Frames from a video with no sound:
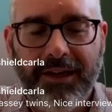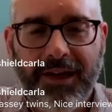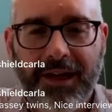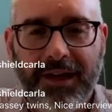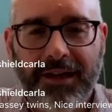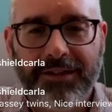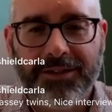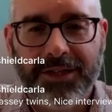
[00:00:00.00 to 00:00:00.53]

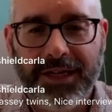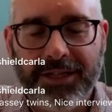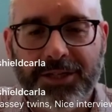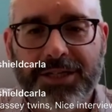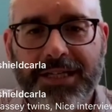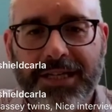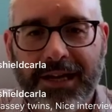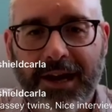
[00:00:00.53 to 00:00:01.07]
uh, in
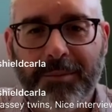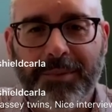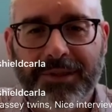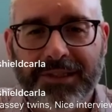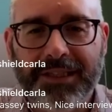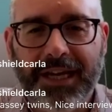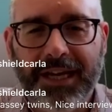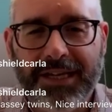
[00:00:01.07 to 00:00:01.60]
just a couple
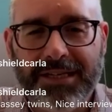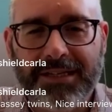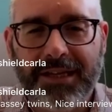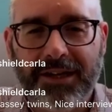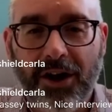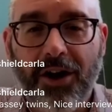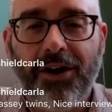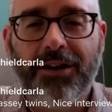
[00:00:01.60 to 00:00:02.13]
of days
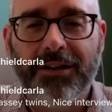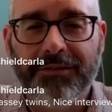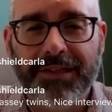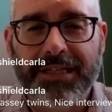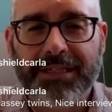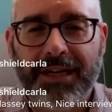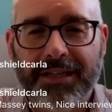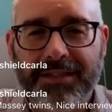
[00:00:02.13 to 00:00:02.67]
that all of
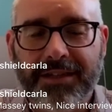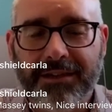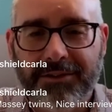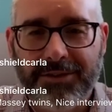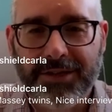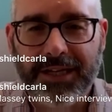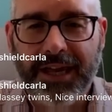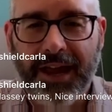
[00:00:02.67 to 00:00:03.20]
the science
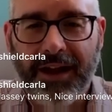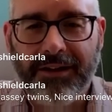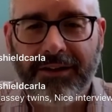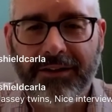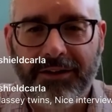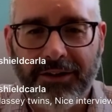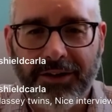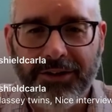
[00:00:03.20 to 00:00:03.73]
centers in
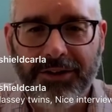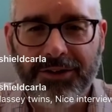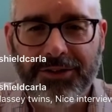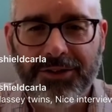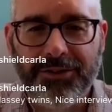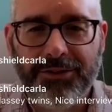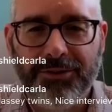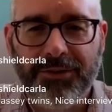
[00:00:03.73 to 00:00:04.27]
Canada are going to
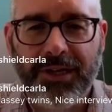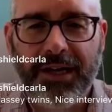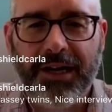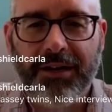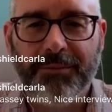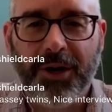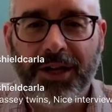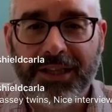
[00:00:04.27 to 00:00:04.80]
do
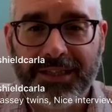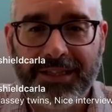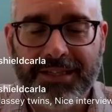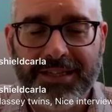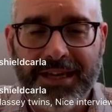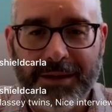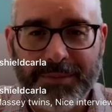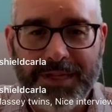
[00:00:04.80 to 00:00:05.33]
um, all at the
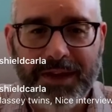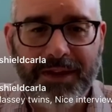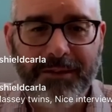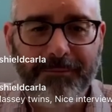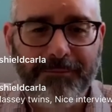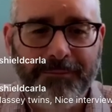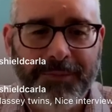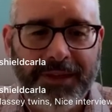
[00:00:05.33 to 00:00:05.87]
same
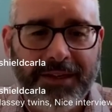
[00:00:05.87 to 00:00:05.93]
time.